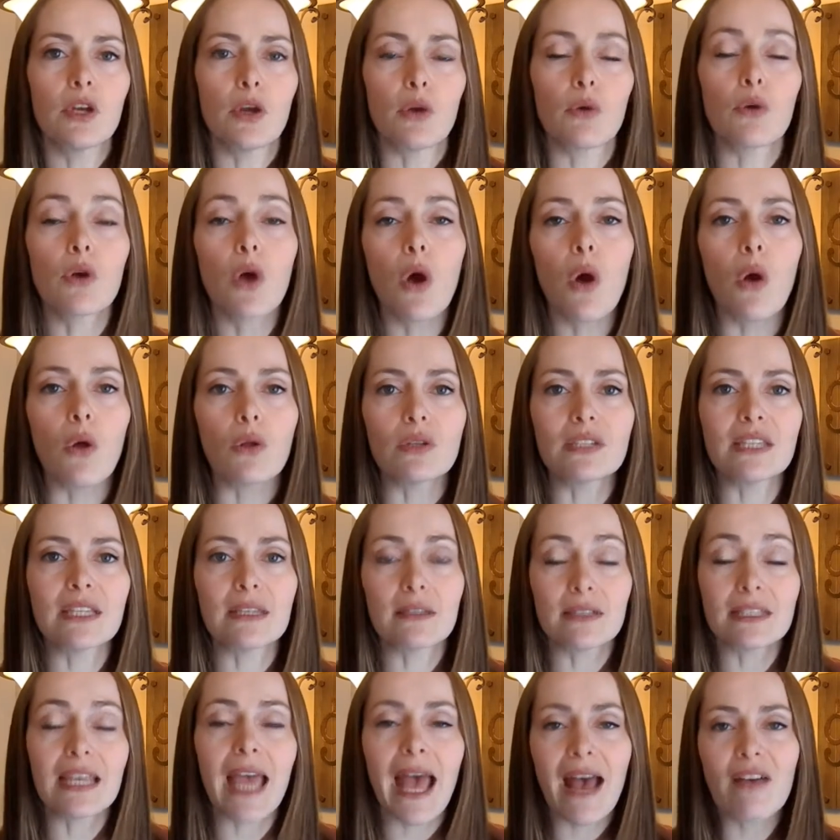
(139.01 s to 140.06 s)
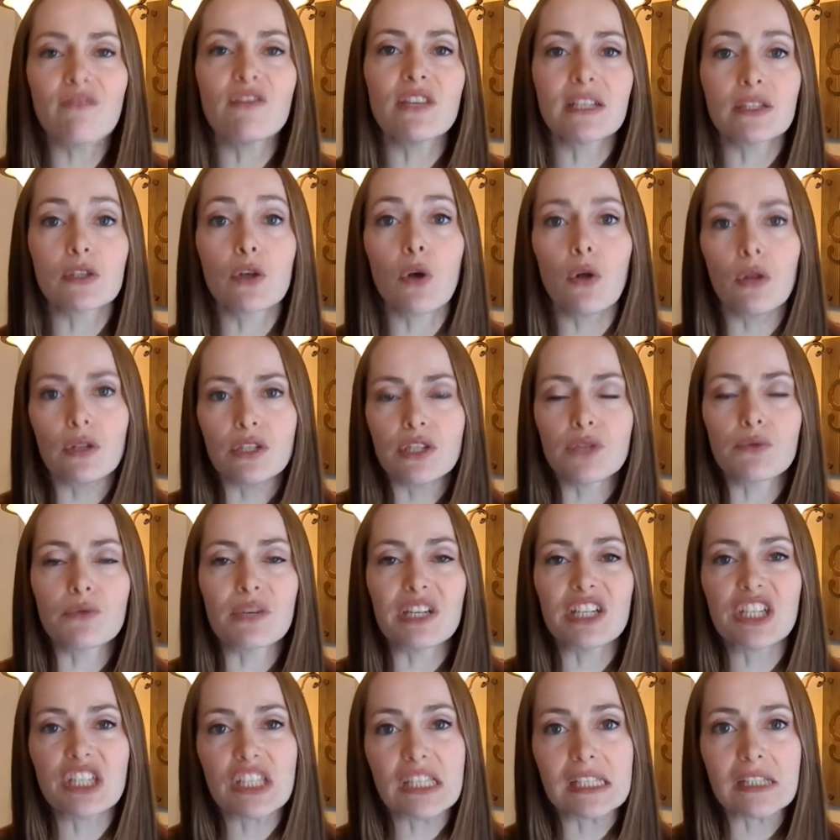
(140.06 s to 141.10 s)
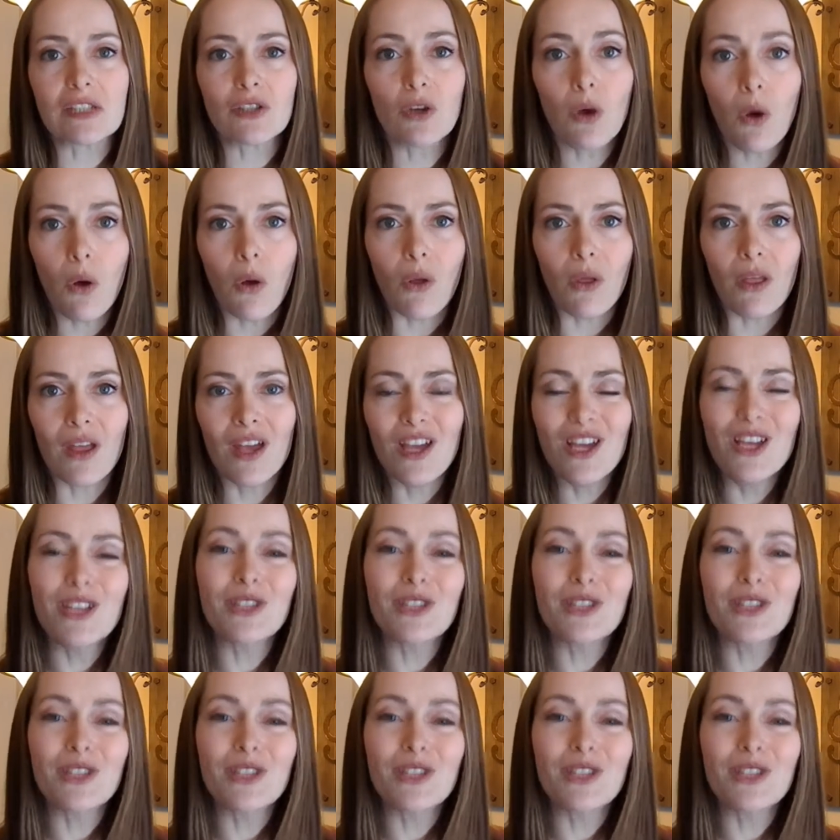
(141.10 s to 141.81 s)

goal, to have this goal and to reach this goal.